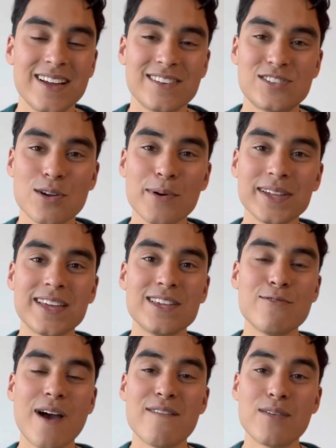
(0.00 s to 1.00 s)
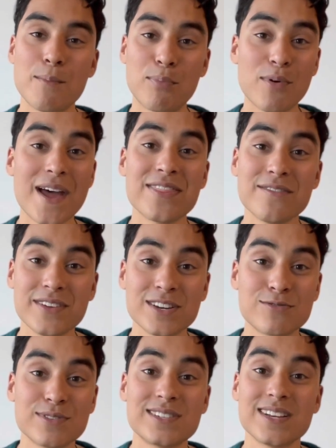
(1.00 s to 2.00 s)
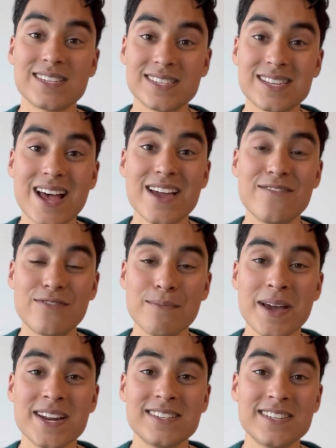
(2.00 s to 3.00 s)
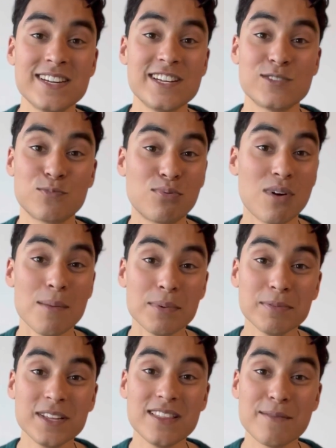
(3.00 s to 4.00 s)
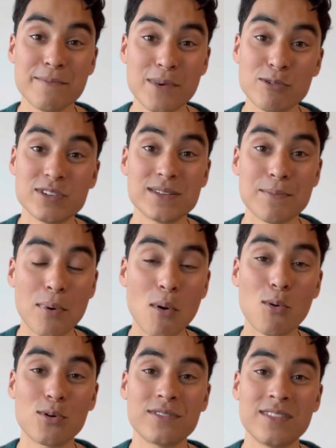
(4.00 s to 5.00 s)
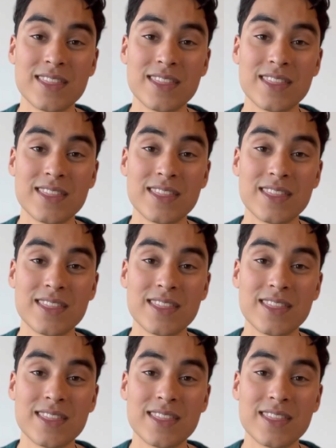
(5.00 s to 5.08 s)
Showing that you have a breadth of interests aside from medicine is probably the most important